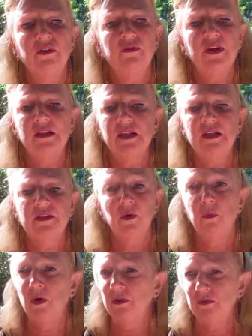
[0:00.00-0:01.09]
fact that it's a
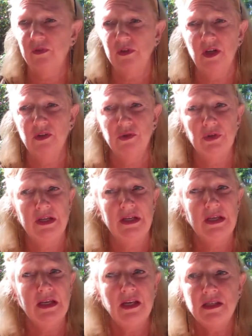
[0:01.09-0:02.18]
wonderful country and
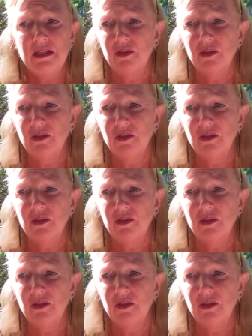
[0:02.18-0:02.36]
easy to